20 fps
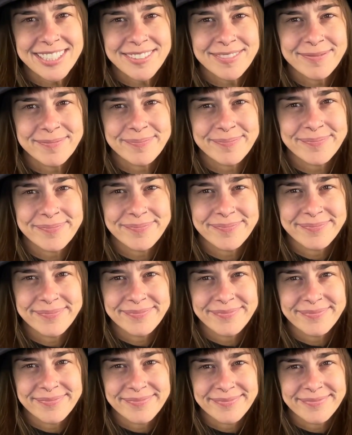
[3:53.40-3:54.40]

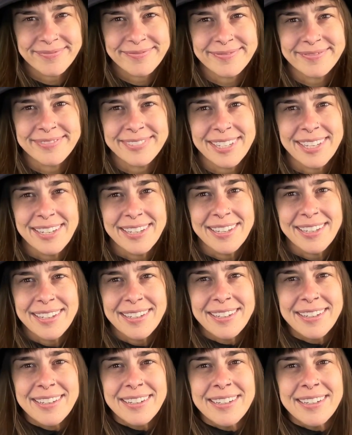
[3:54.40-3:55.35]
(silence)